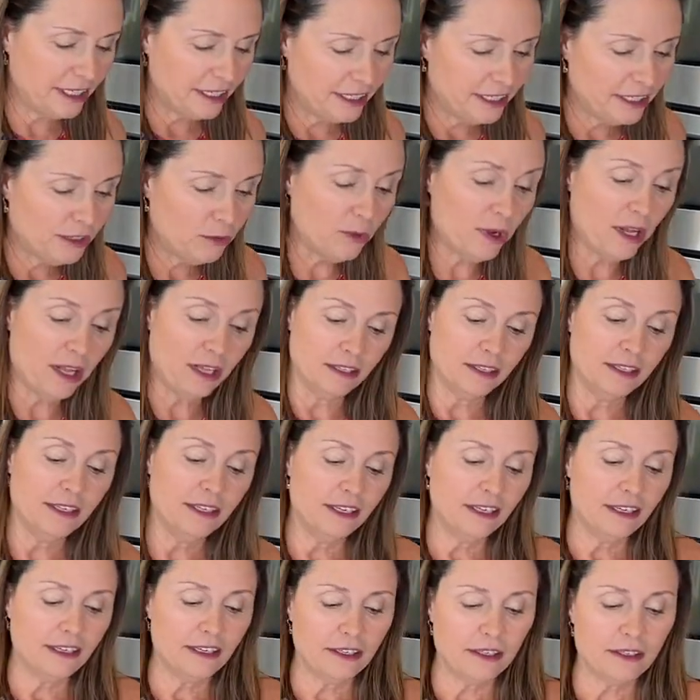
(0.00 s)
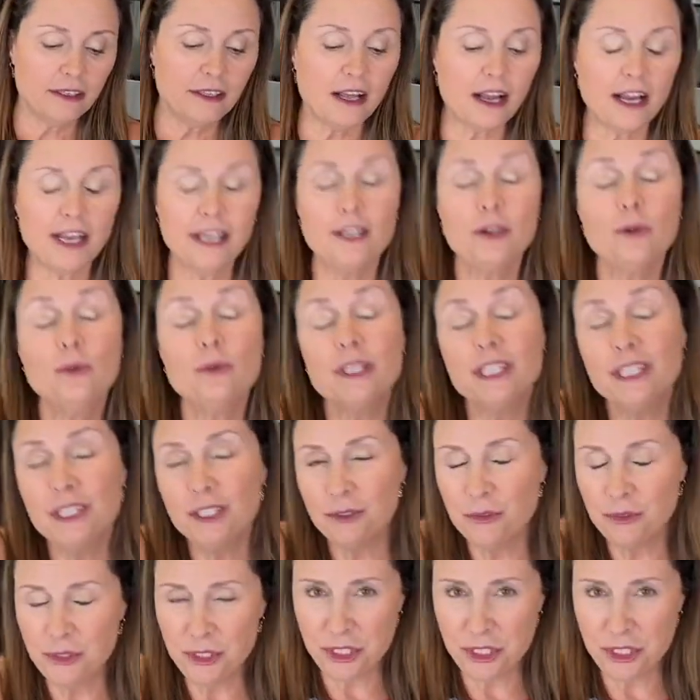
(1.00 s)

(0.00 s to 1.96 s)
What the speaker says: Well, I only use